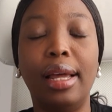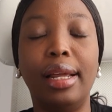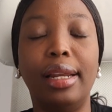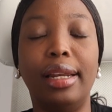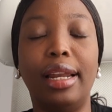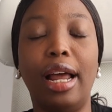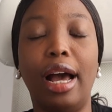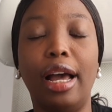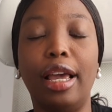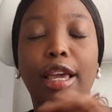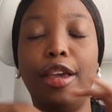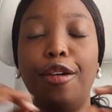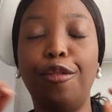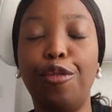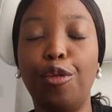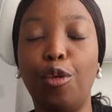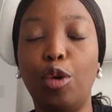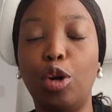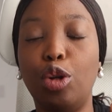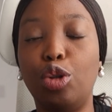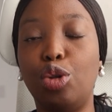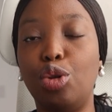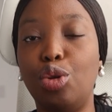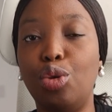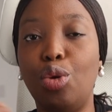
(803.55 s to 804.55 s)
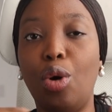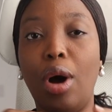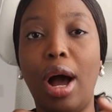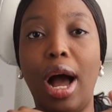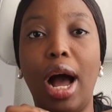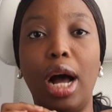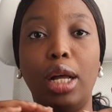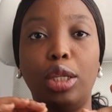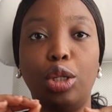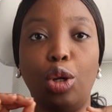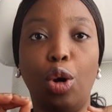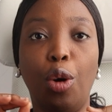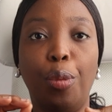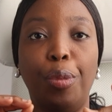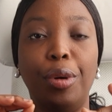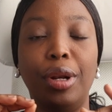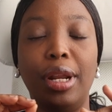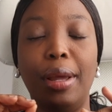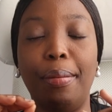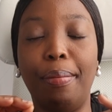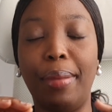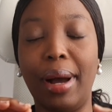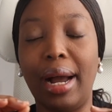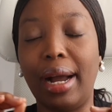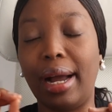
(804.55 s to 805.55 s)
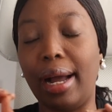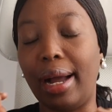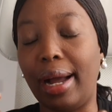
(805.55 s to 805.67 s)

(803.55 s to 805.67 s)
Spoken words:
Now, if you want to know how to open a bank